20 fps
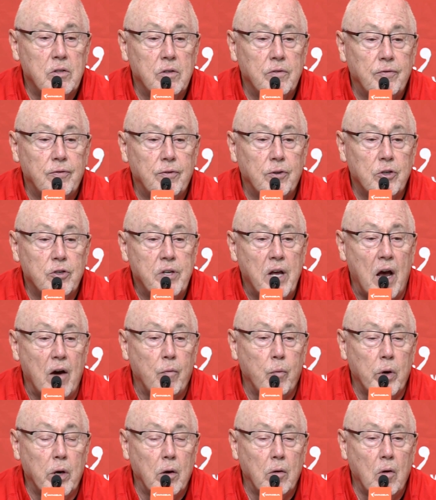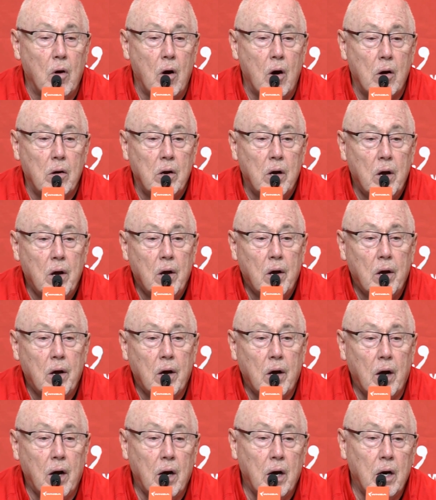the first half went along,
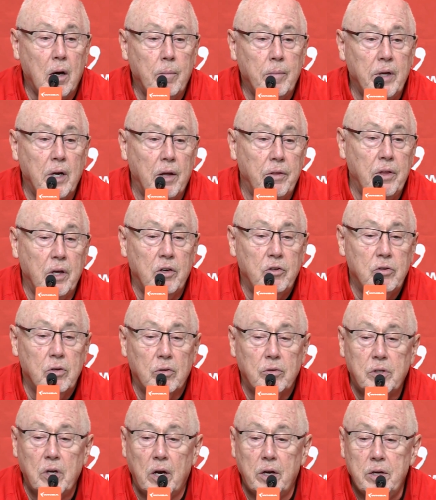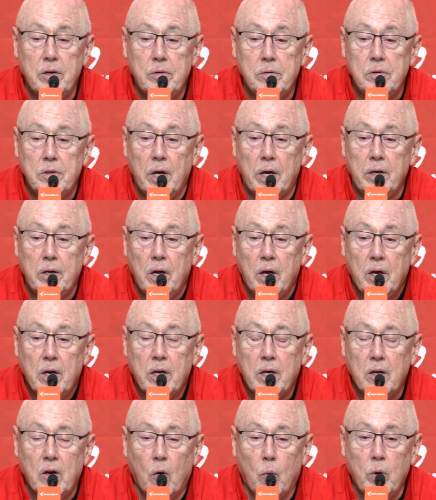uh, I mean, I think she'll tell you that,
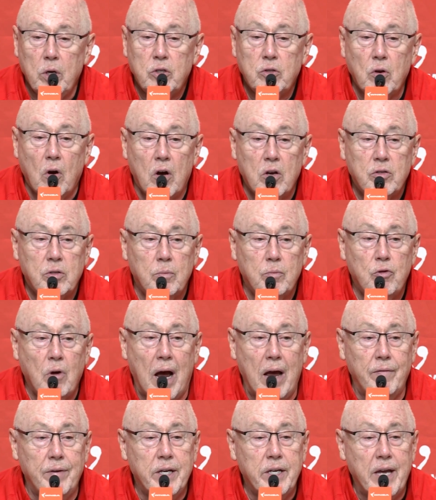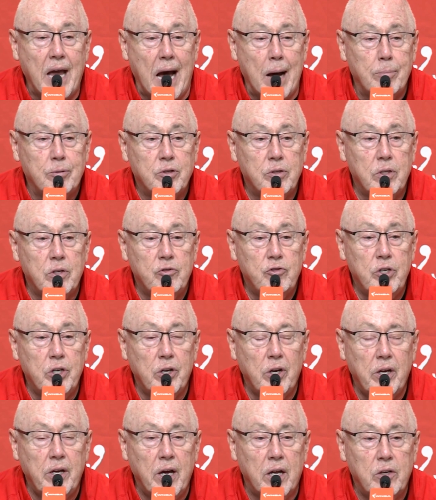you know, we saw some driving gaps that she
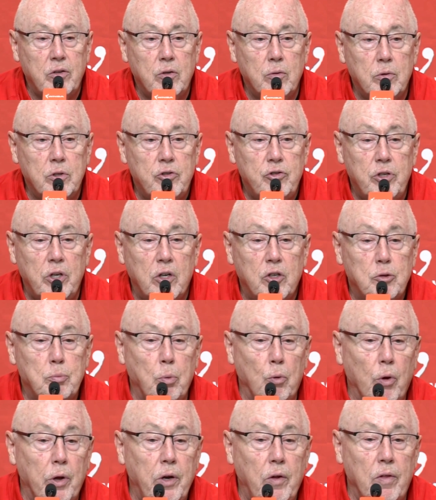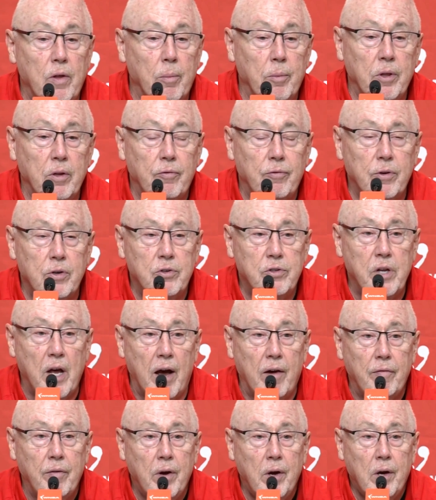could get to, and she exploited them in the first
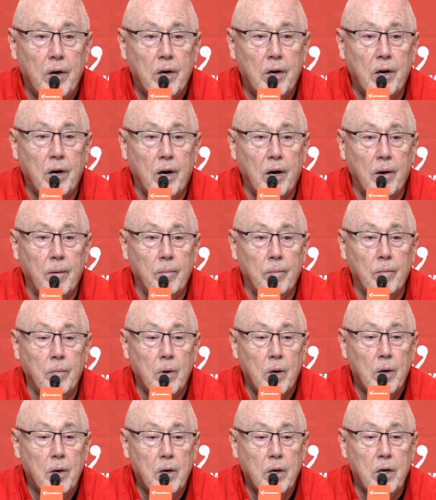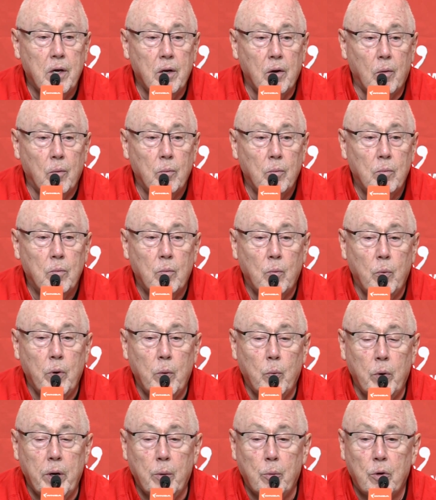half. Um, you know, we,
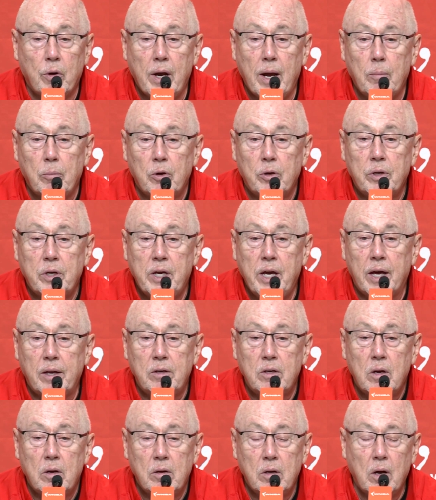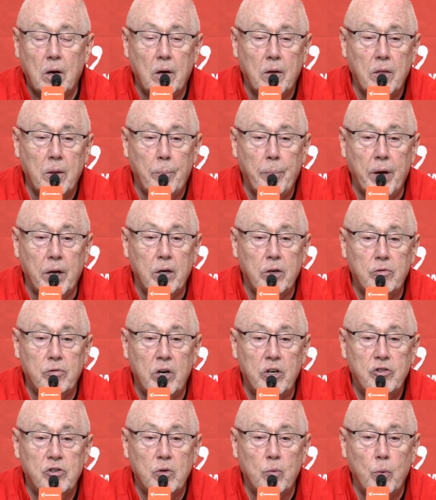we were able to get uh, the
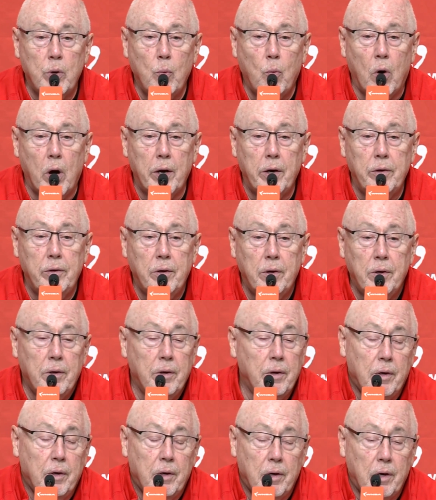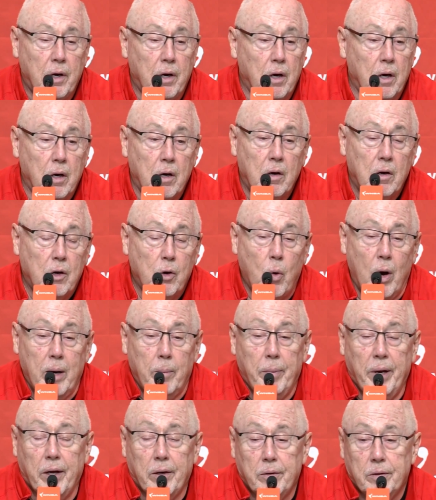penetration we wanted uh, quite a
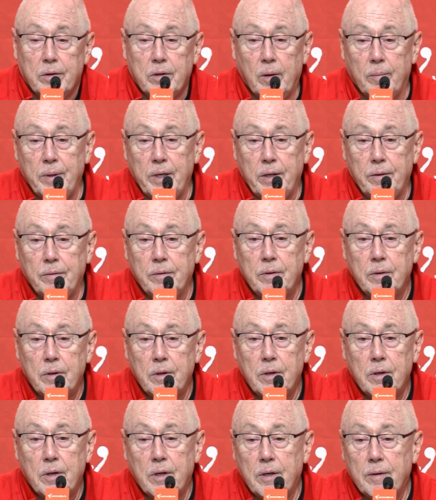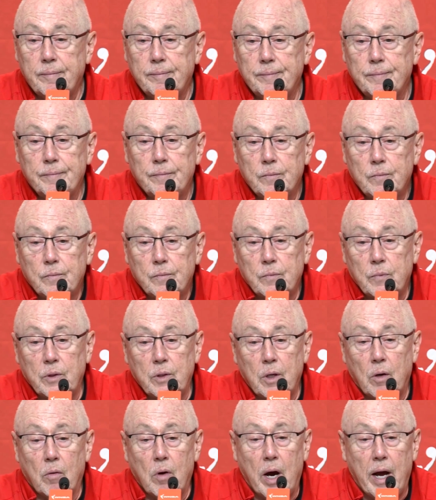bit. I mean, um, you
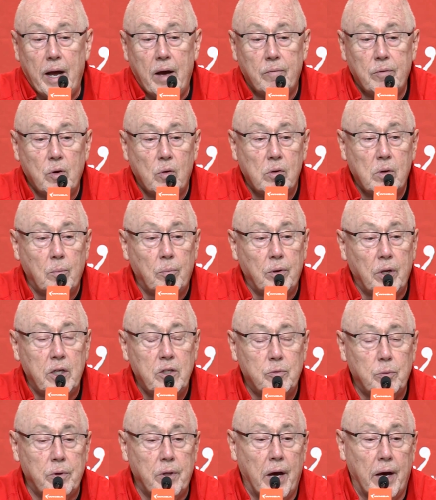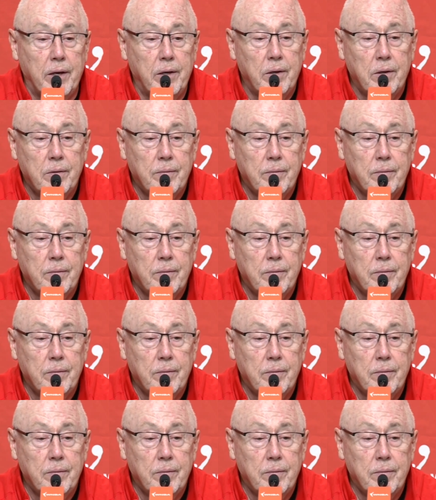know, I have no complaints with that.